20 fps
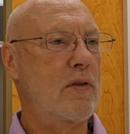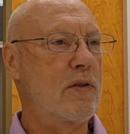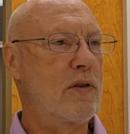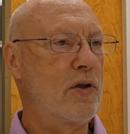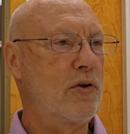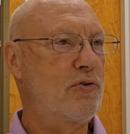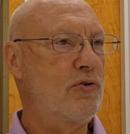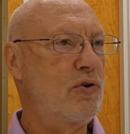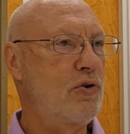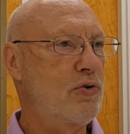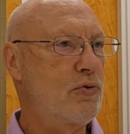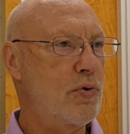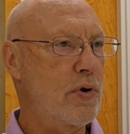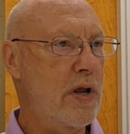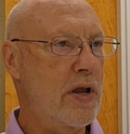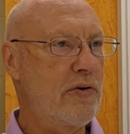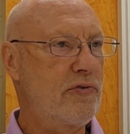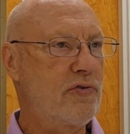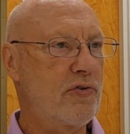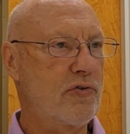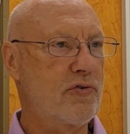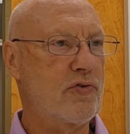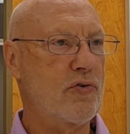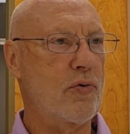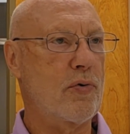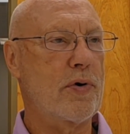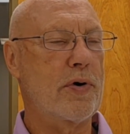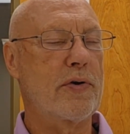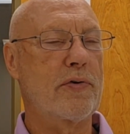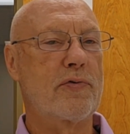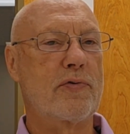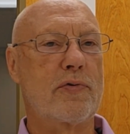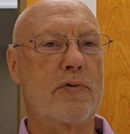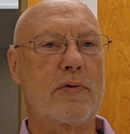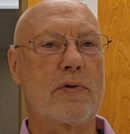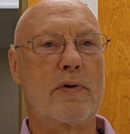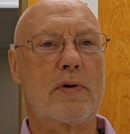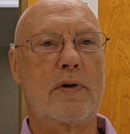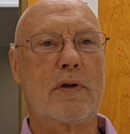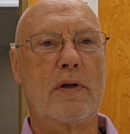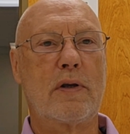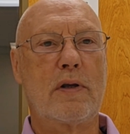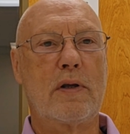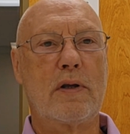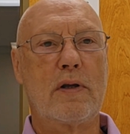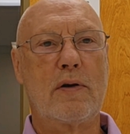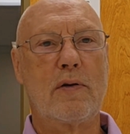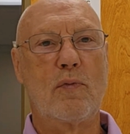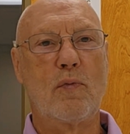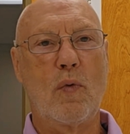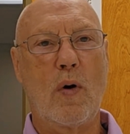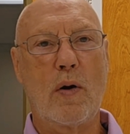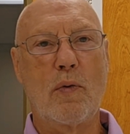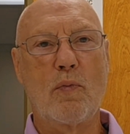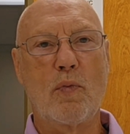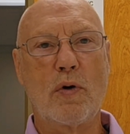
The two creation stories. One